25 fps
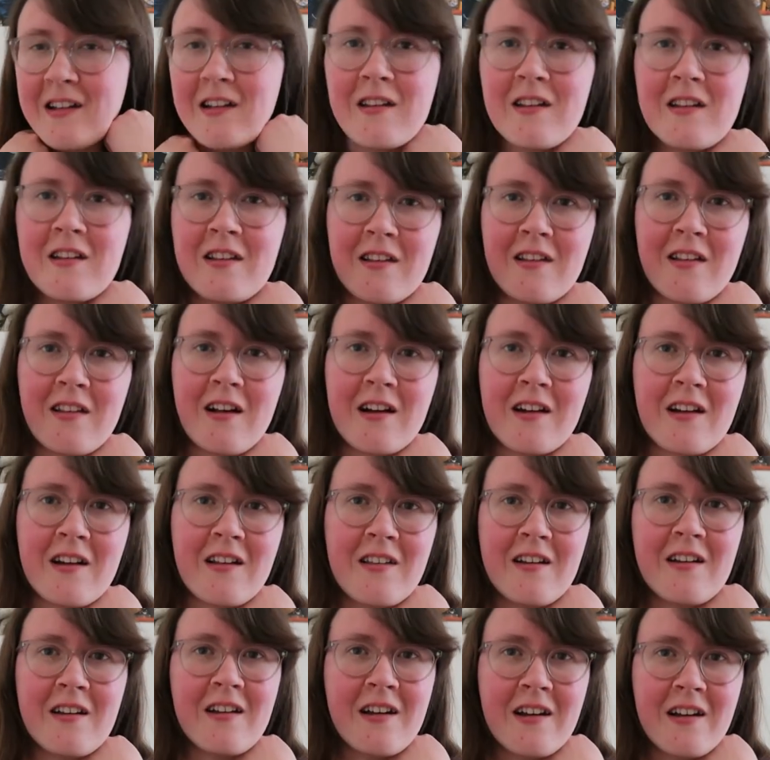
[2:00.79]
Because like I
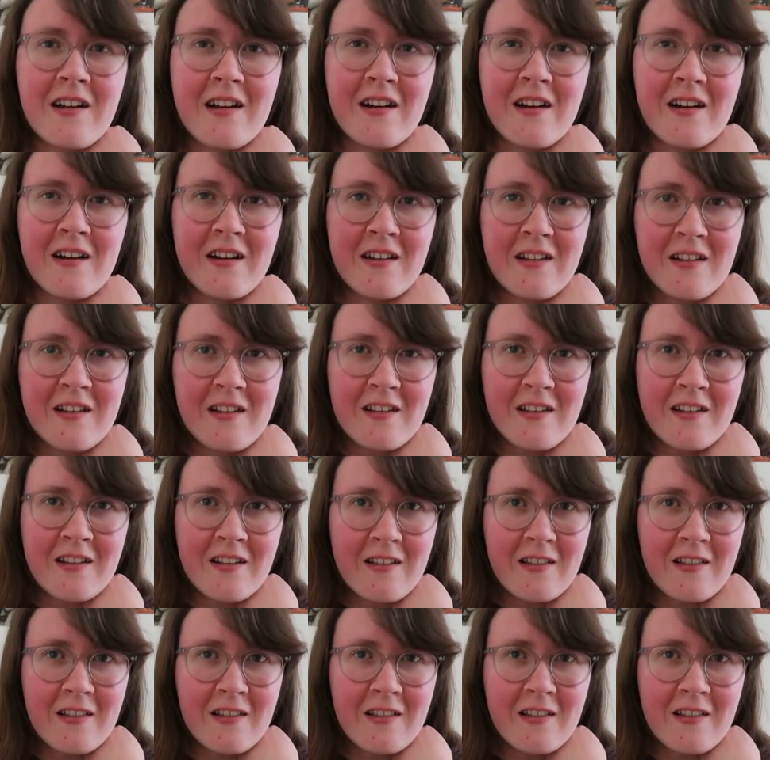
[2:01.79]
said earlier, this is